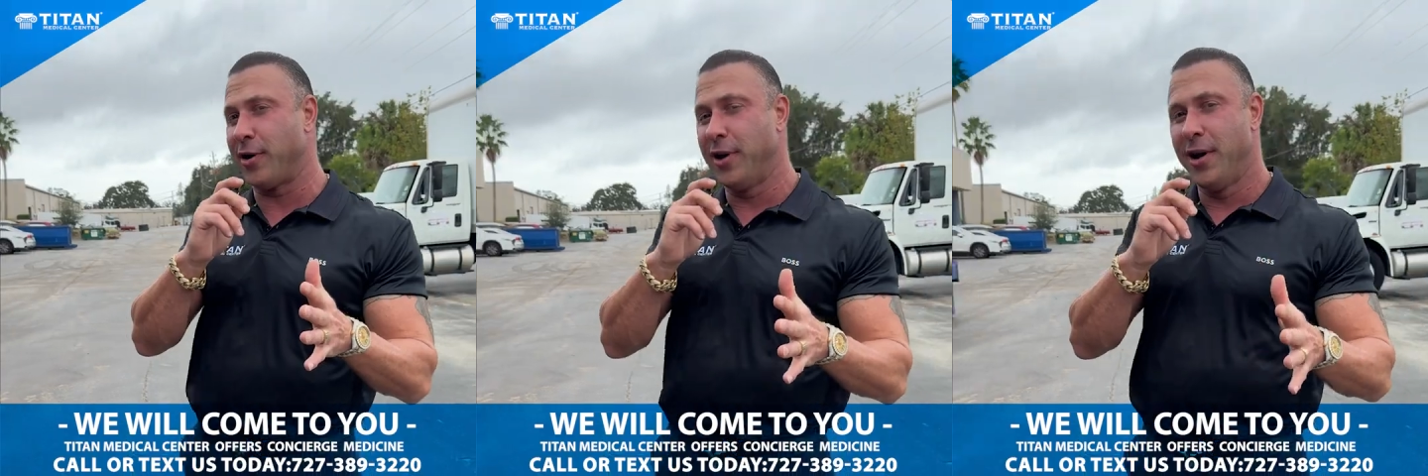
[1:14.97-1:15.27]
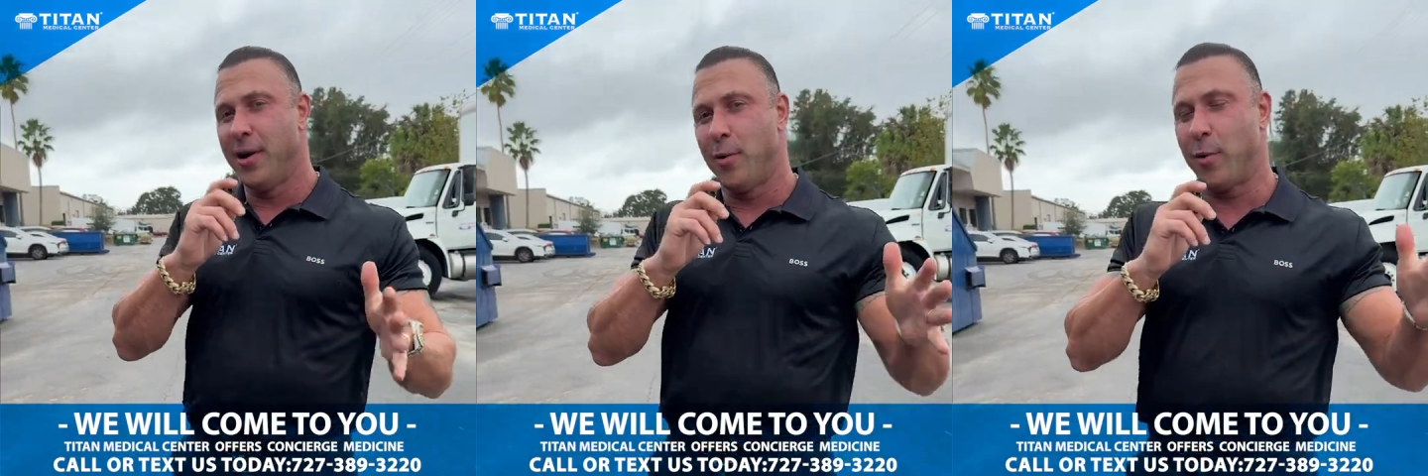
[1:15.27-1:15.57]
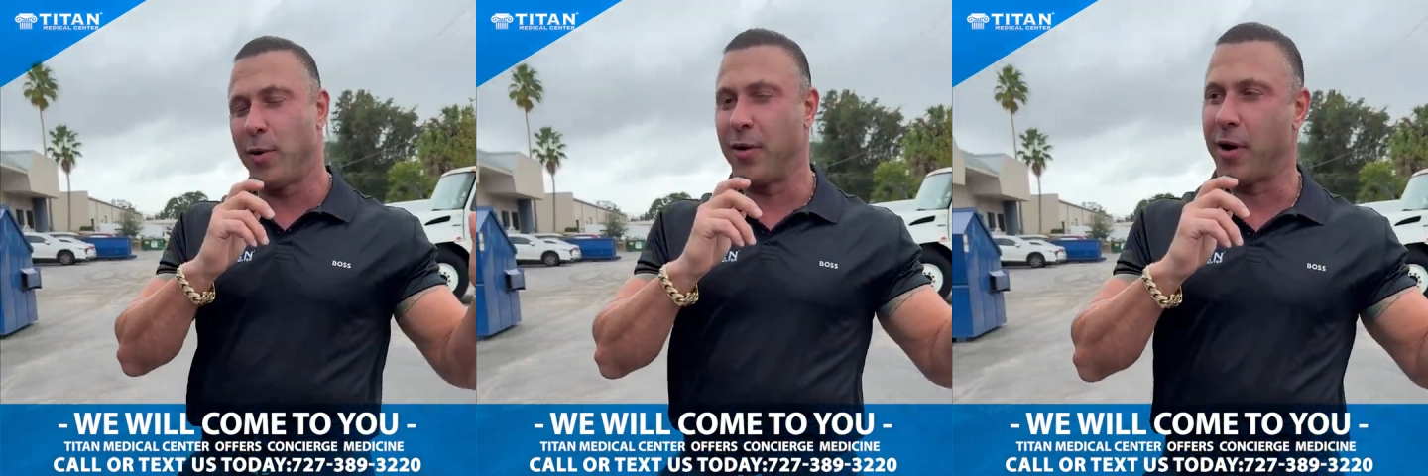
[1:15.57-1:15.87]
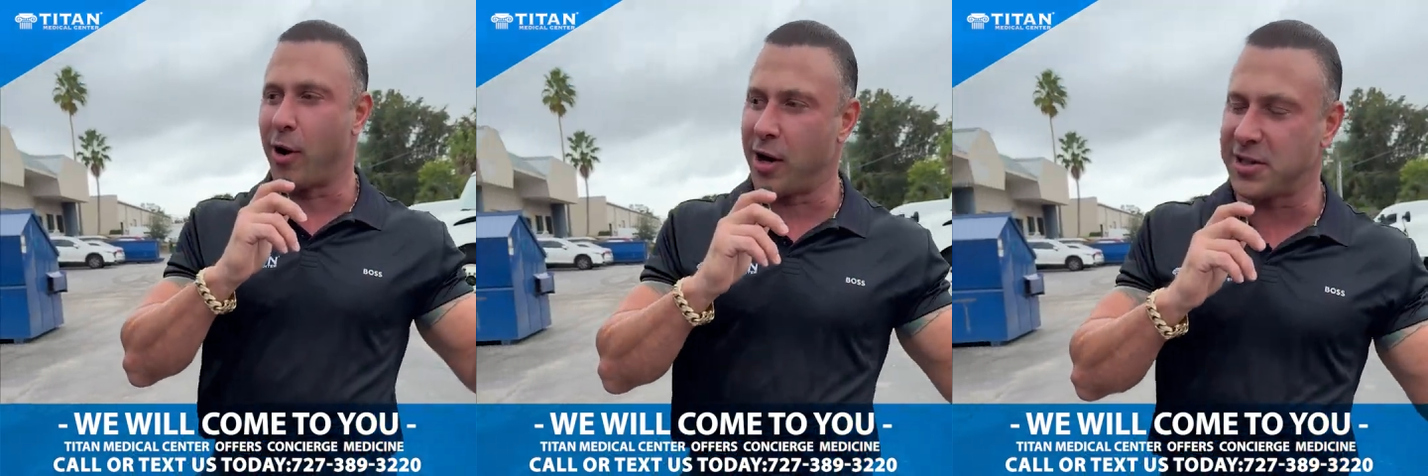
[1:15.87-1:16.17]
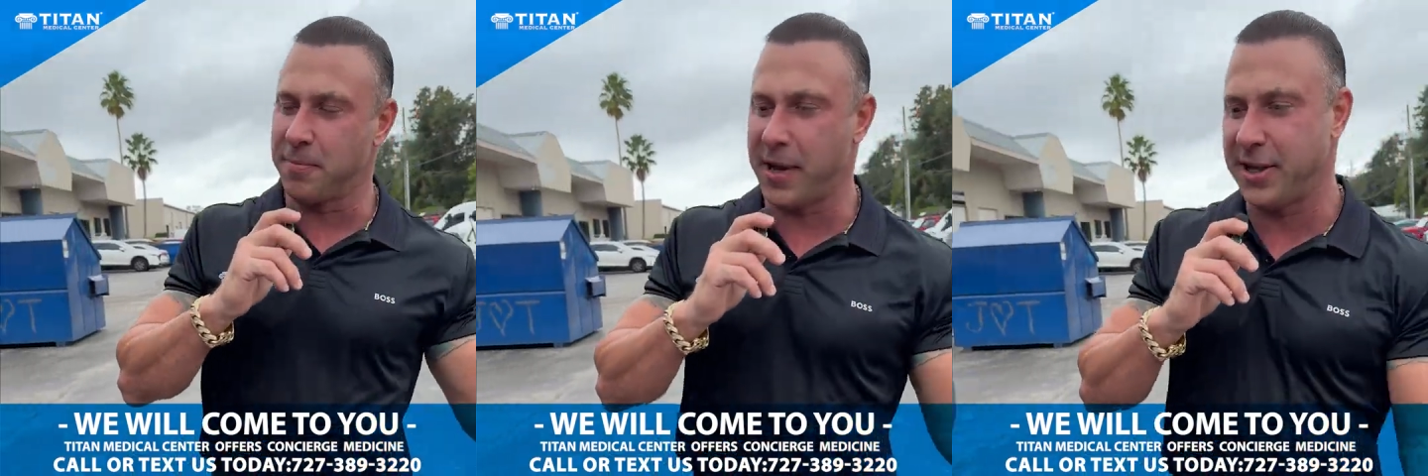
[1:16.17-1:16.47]
with one of our
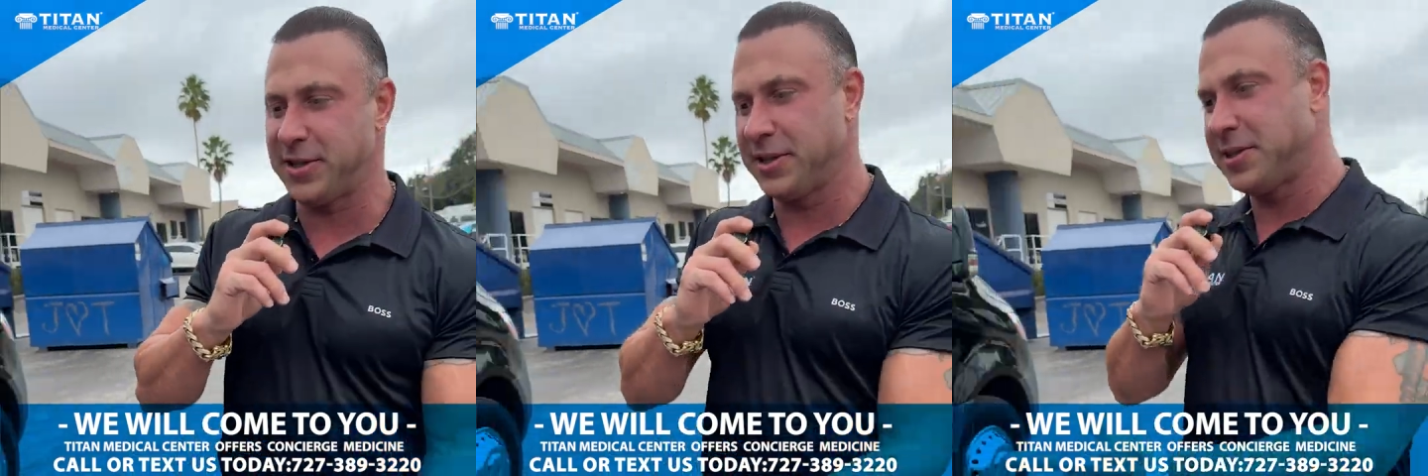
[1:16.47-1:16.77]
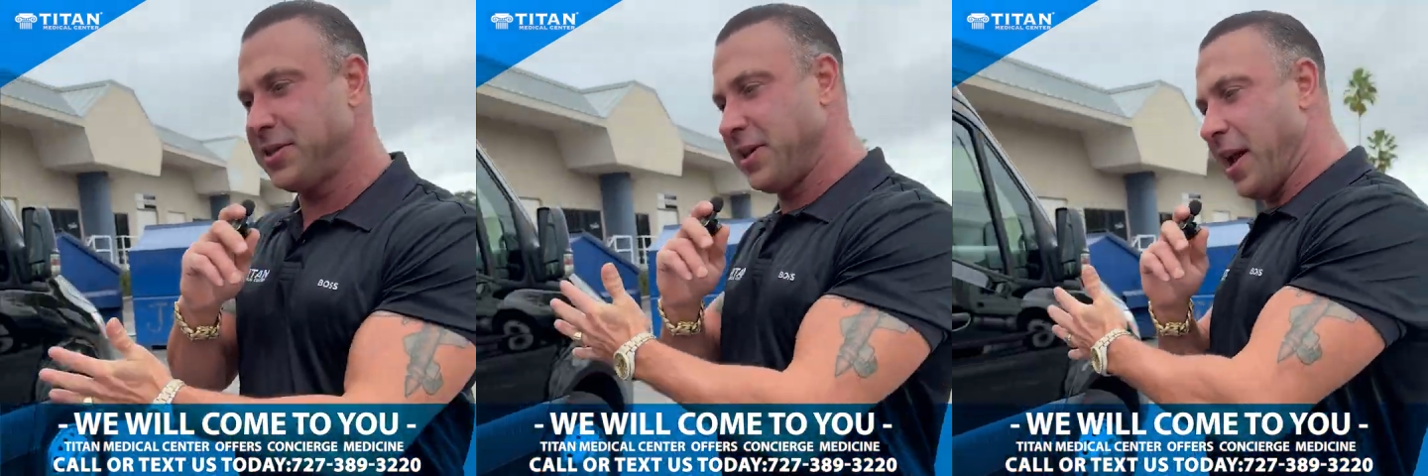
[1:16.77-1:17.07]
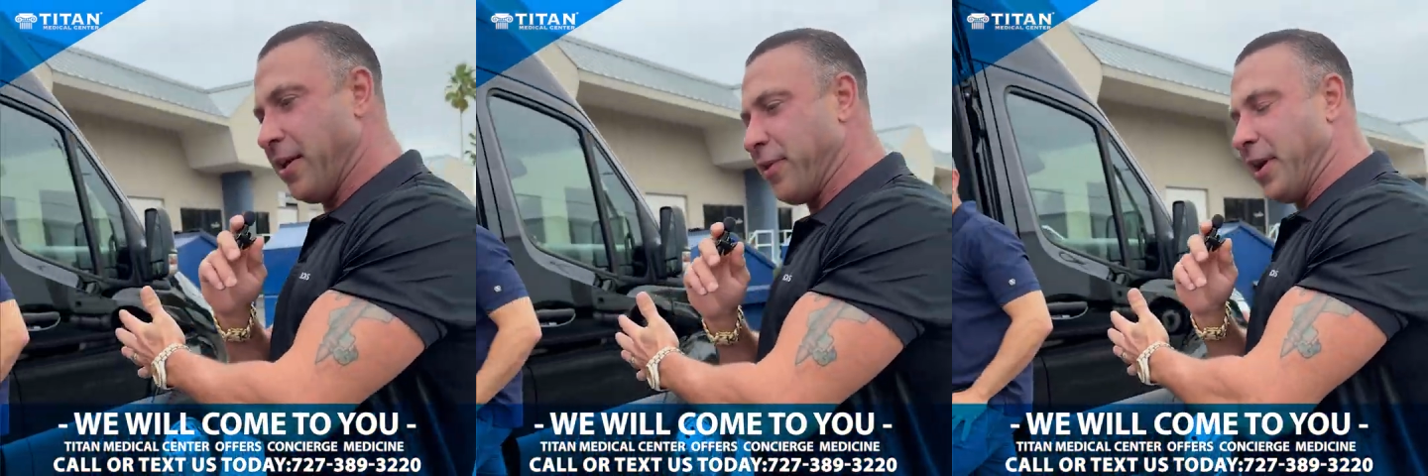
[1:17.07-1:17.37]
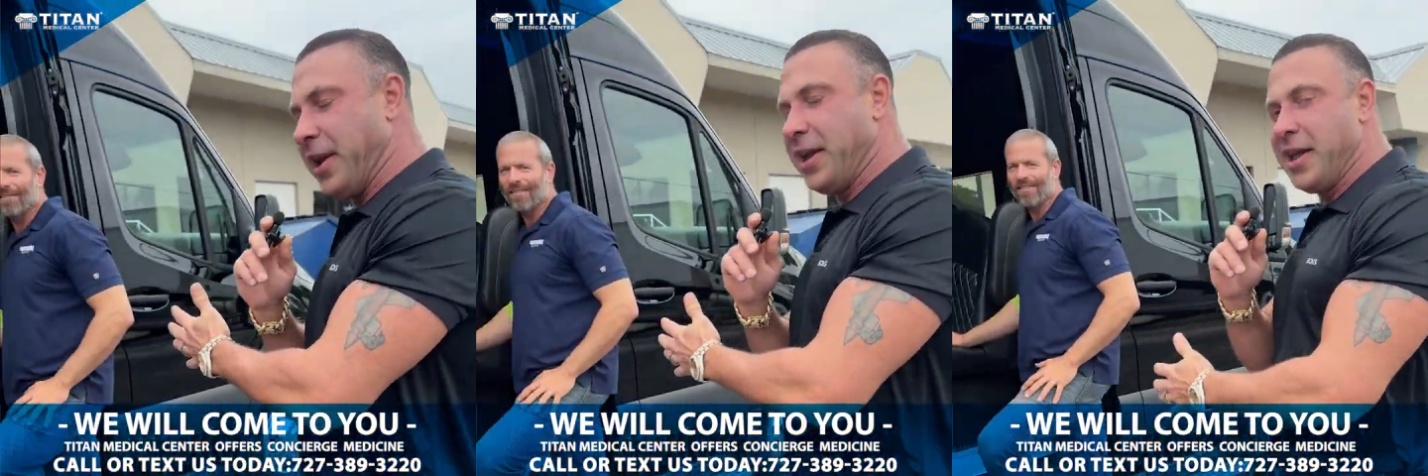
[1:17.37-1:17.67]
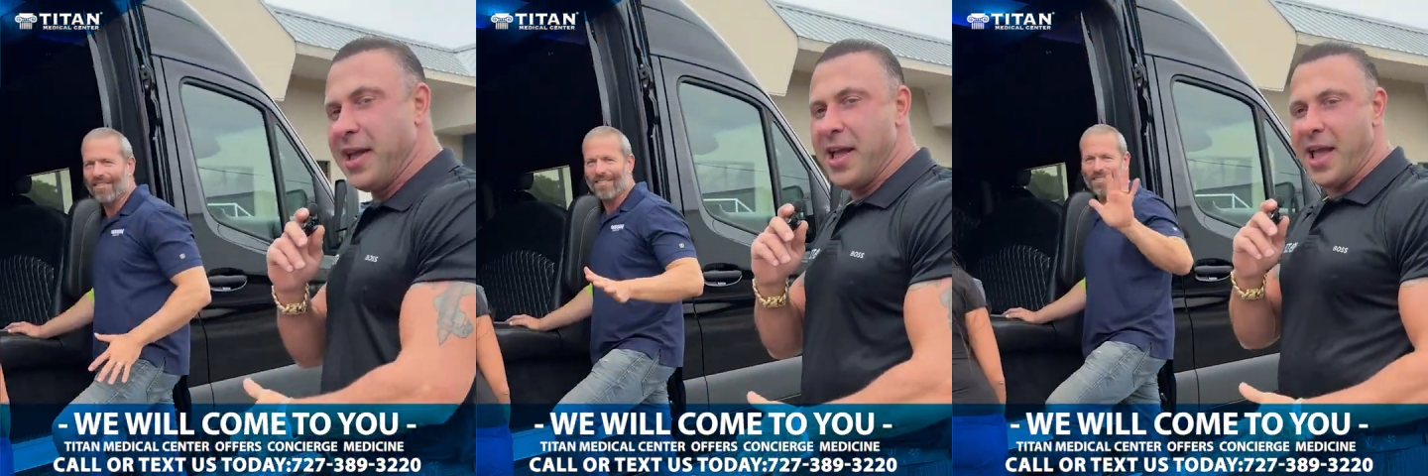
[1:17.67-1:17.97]
awesome patients, Anthony.
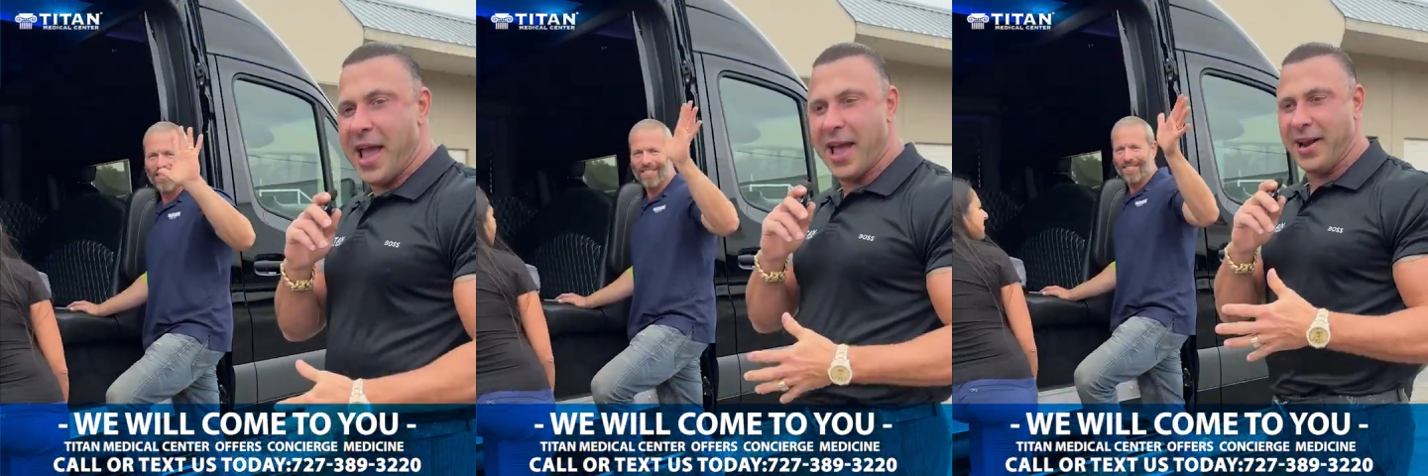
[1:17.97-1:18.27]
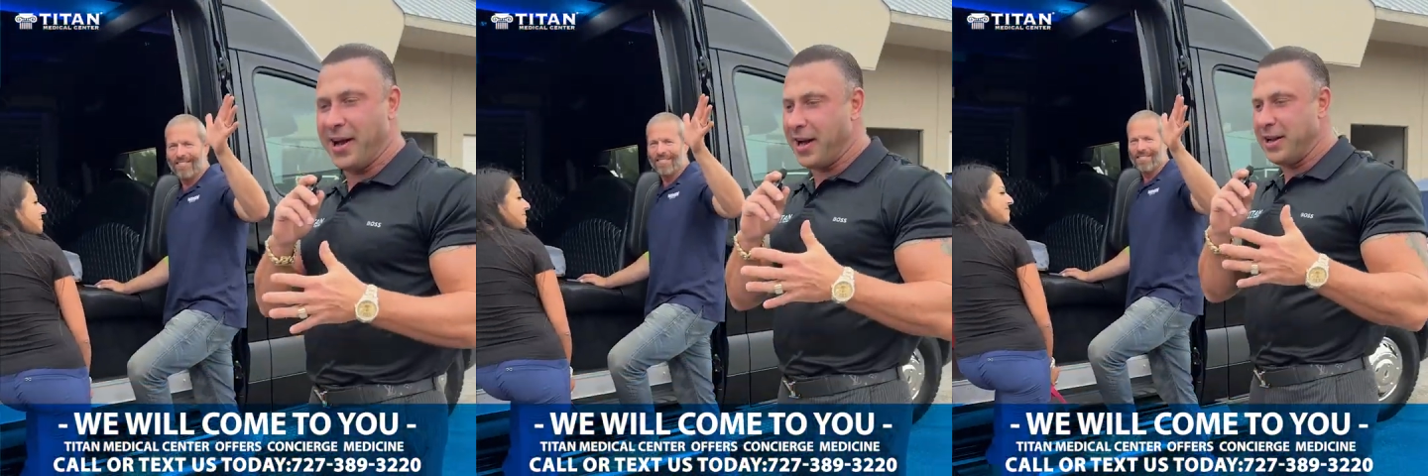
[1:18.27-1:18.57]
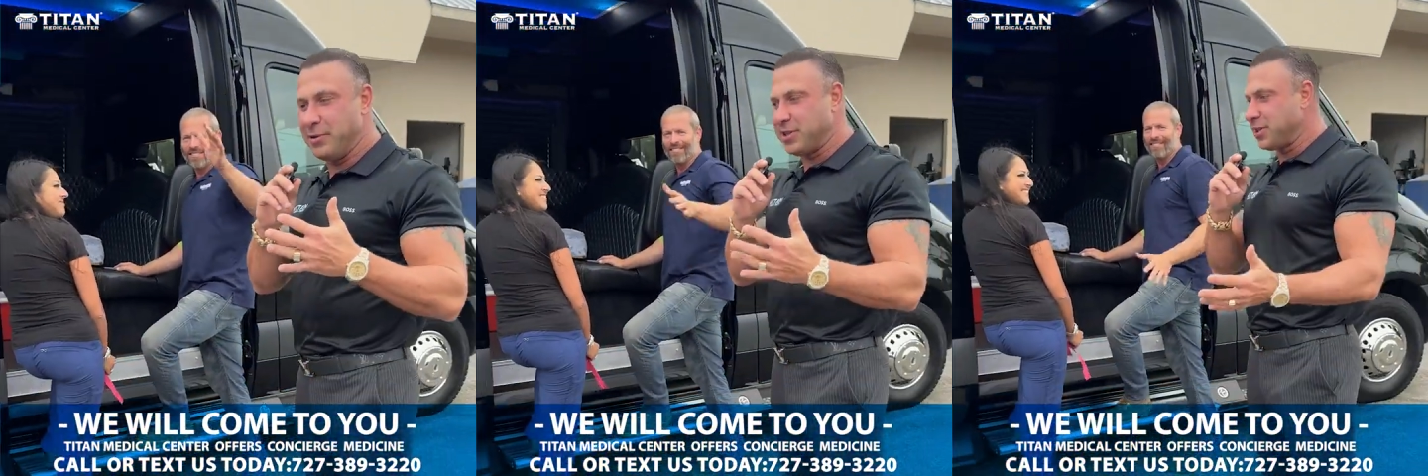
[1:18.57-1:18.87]
And uh, it was